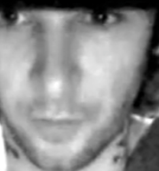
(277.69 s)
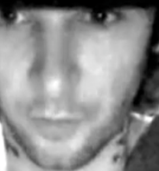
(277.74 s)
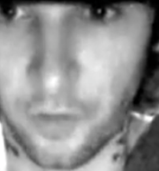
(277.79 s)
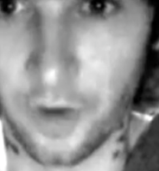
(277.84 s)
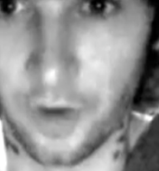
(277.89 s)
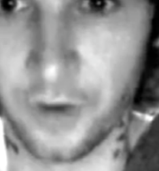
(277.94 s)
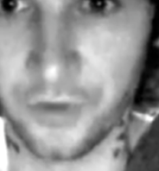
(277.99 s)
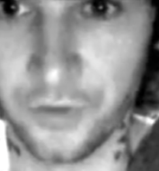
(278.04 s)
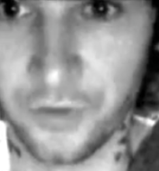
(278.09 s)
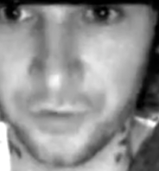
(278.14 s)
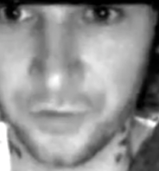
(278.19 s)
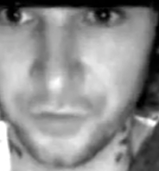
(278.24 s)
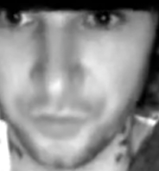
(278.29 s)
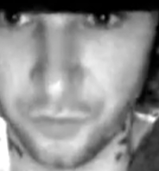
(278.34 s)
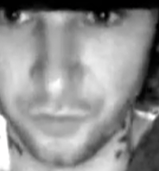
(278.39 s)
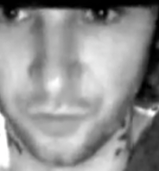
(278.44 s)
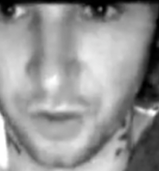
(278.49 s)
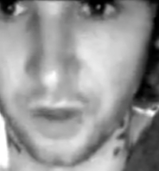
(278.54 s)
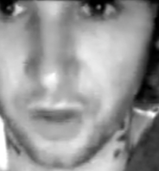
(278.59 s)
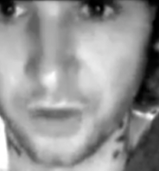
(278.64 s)
1, 2,
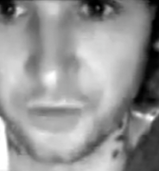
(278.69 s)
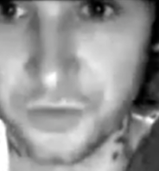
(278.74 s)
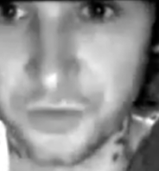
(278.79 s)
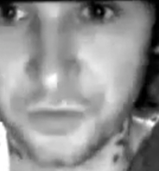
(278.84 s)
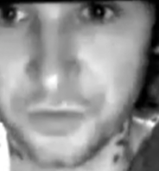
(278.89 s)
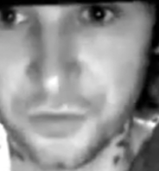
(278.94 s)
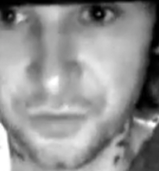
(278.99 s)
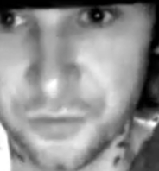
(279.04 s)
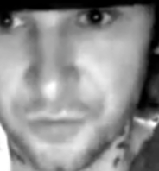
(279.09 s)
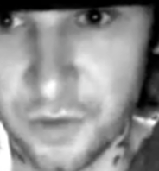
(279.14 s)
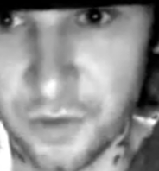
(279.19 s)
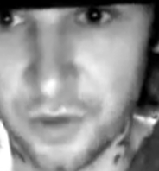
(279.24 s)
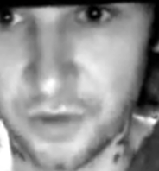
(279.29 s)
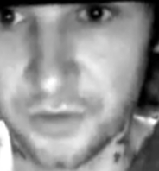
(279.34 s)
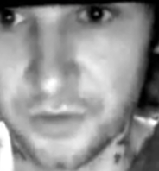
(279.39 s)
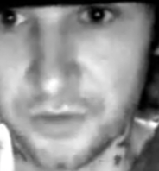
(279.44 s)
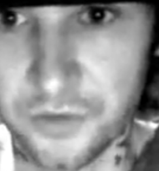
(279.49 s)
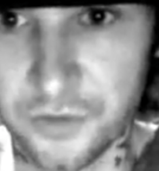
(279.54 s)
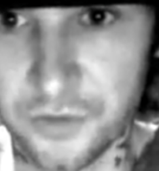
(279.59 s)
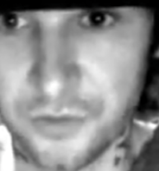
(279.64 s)
1, 2,
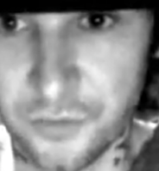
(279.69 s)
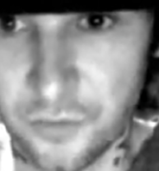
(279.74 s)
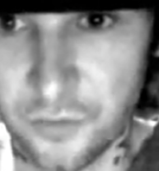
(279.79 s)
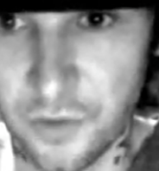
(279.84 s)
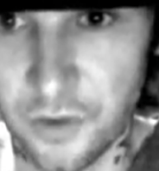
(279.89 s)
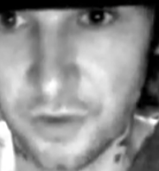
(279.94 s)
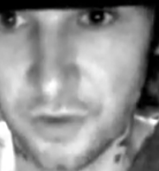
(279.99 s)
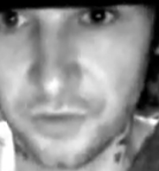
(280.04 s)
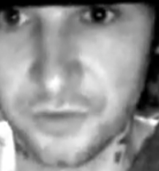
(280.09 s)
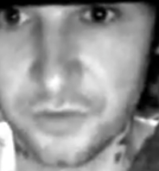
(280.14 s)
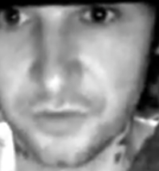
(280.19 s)
1, 2, 1,